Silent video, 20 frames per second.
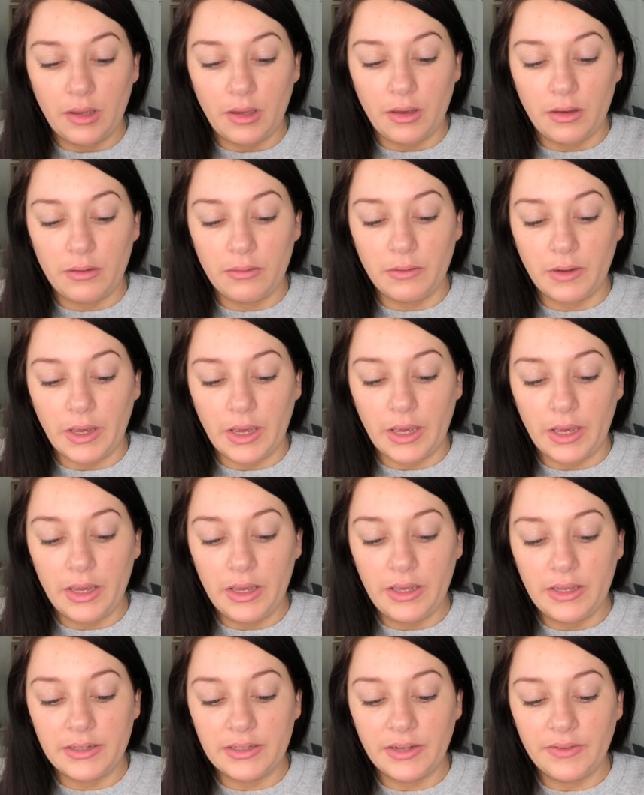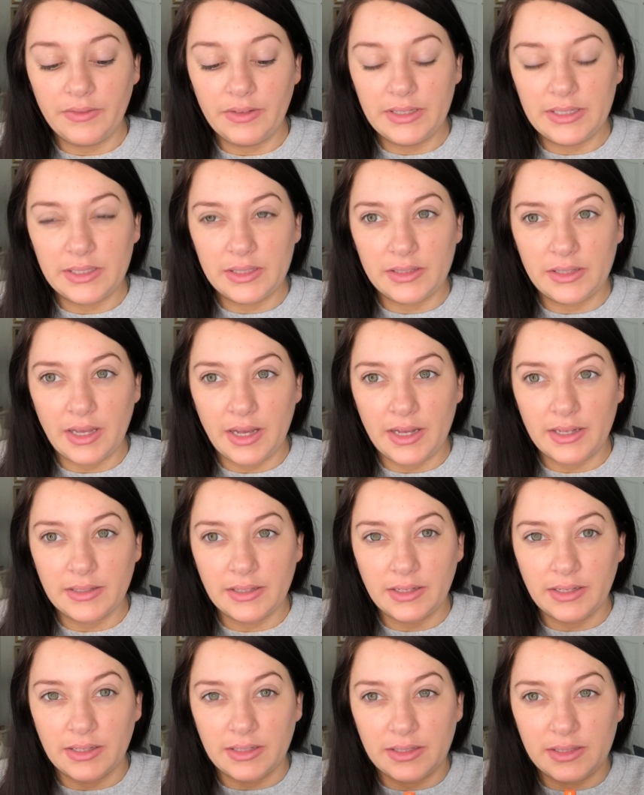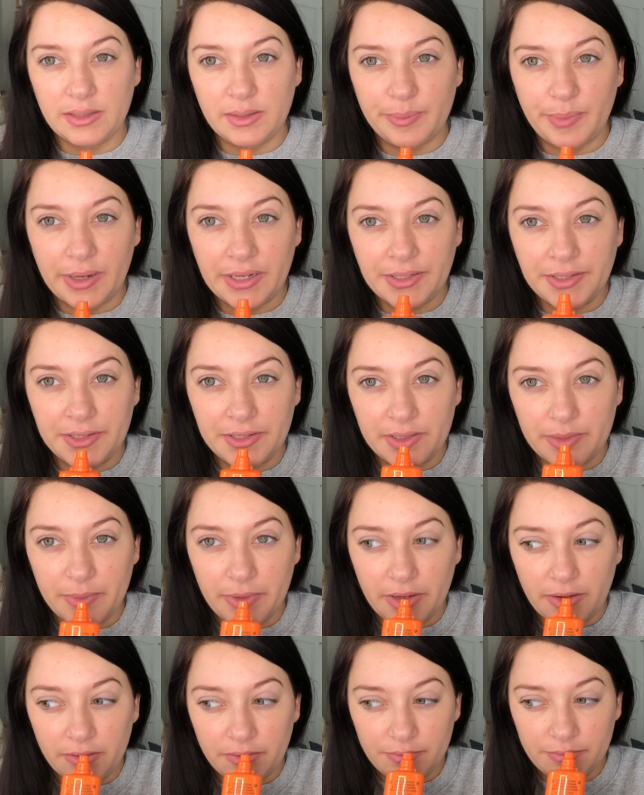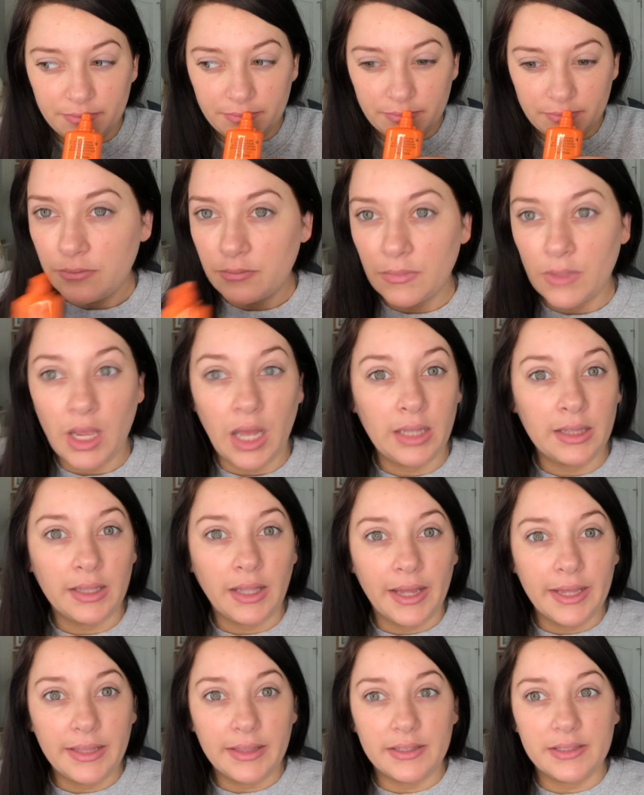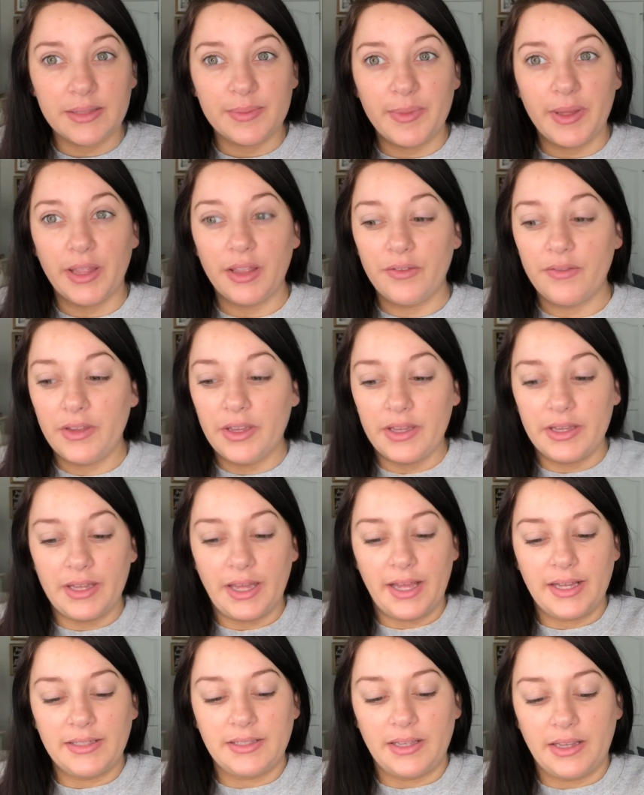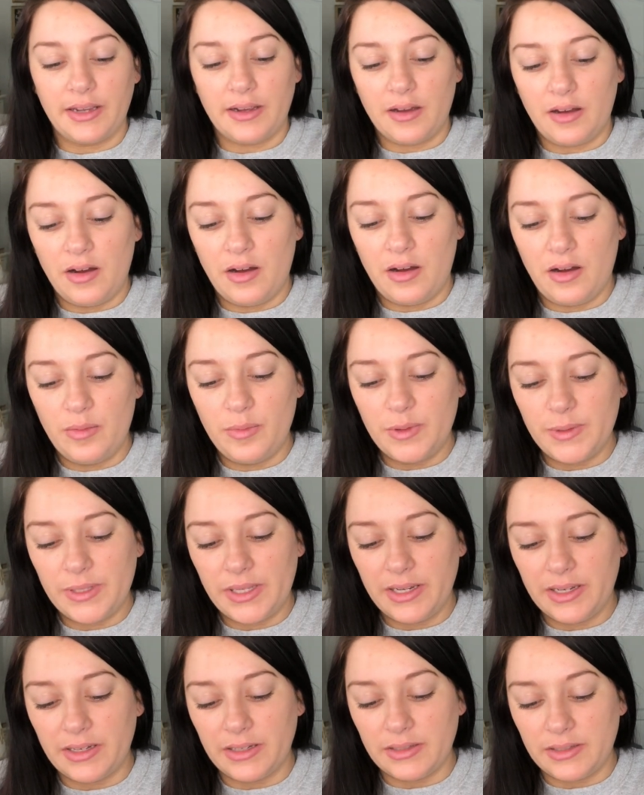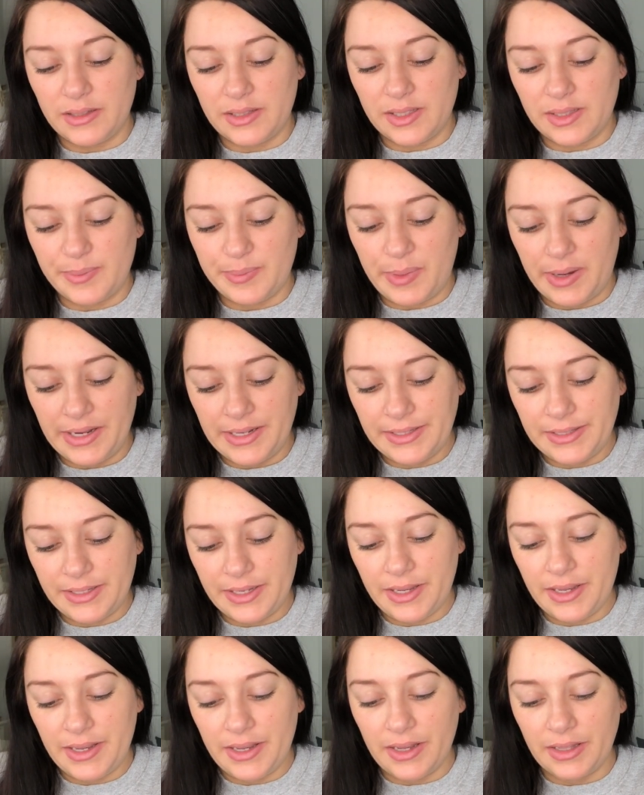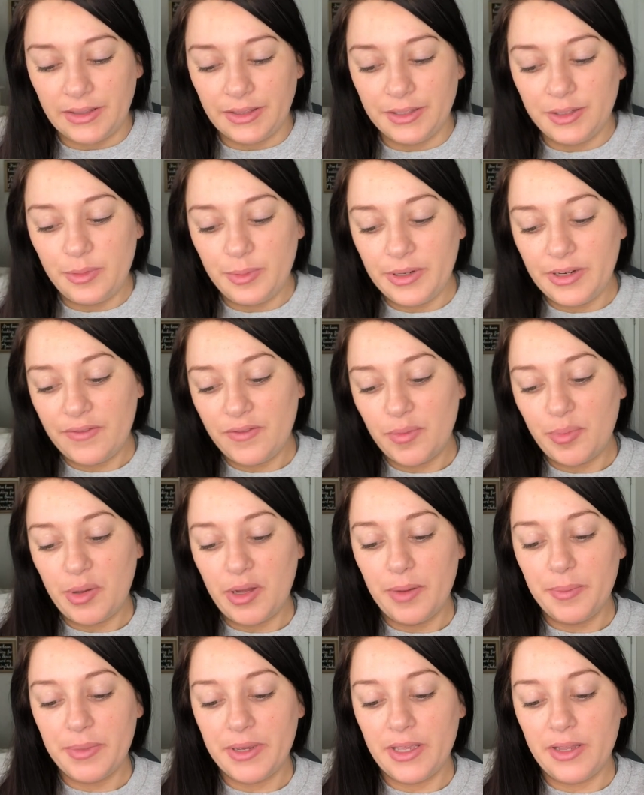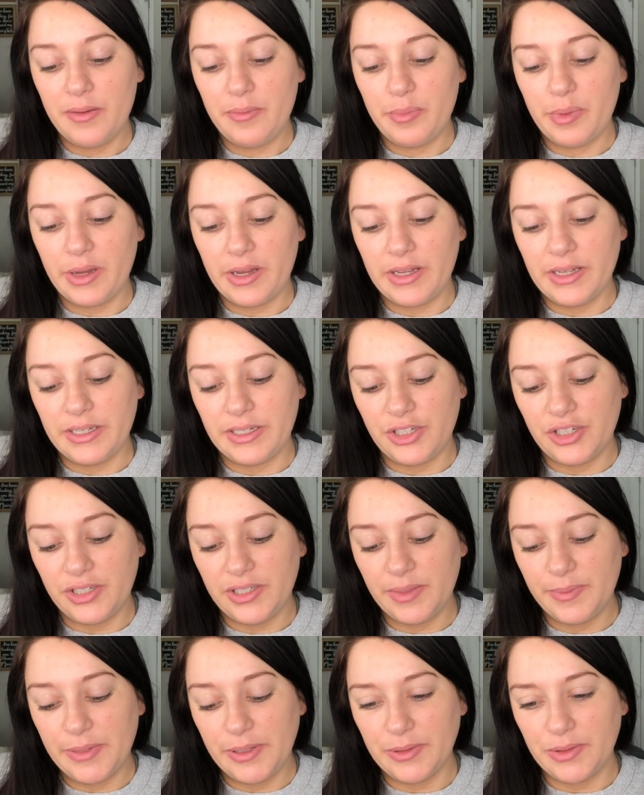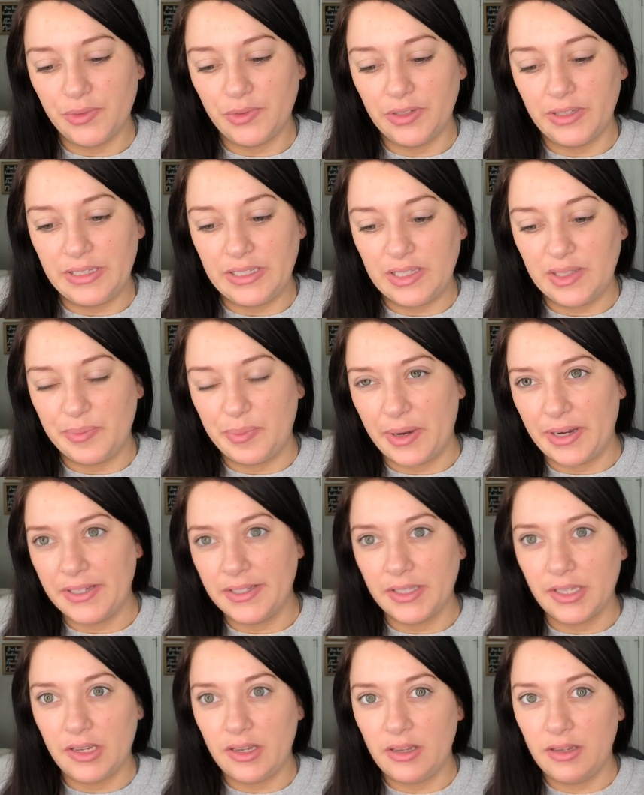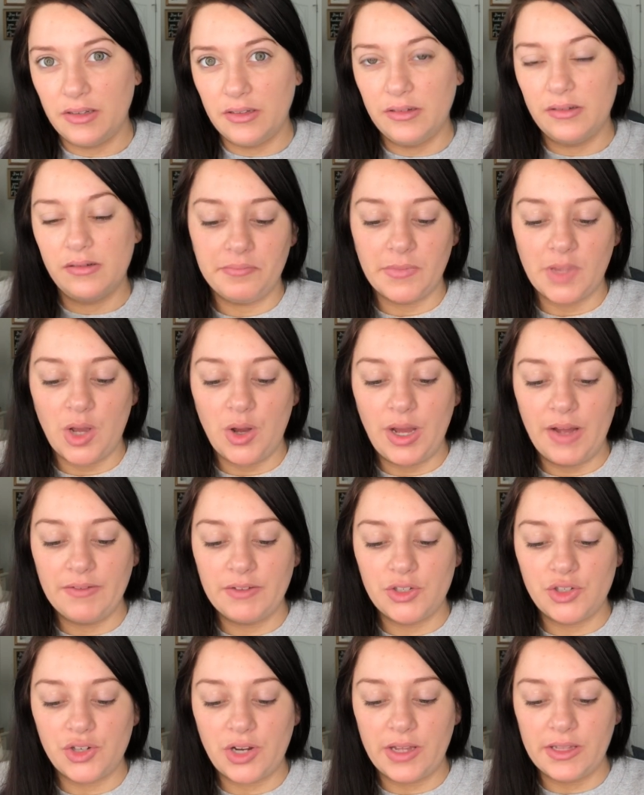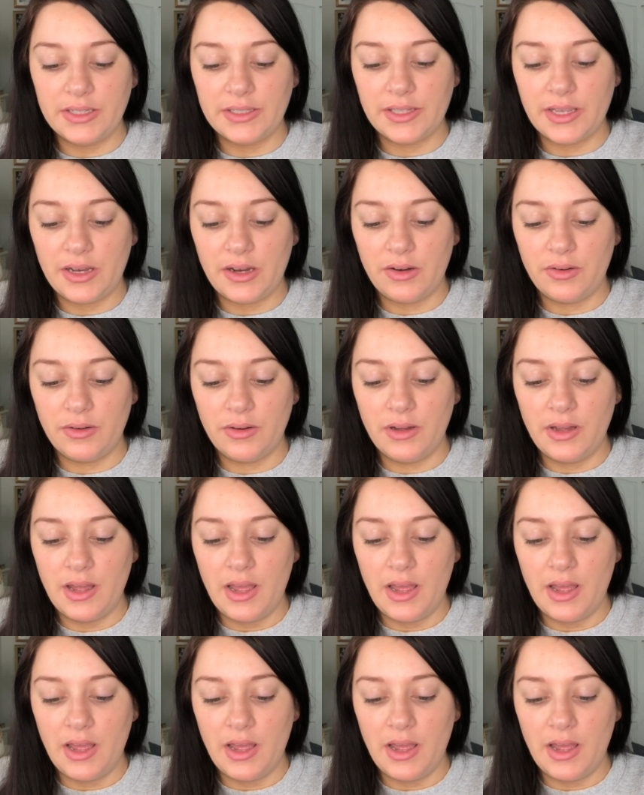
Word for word: Okay, it definitely has like a spicy smell. I like the smell of it. It has like almost like a spicy, a little bit of a pumpkin, but it just smells really spicy. I'll have to try this out.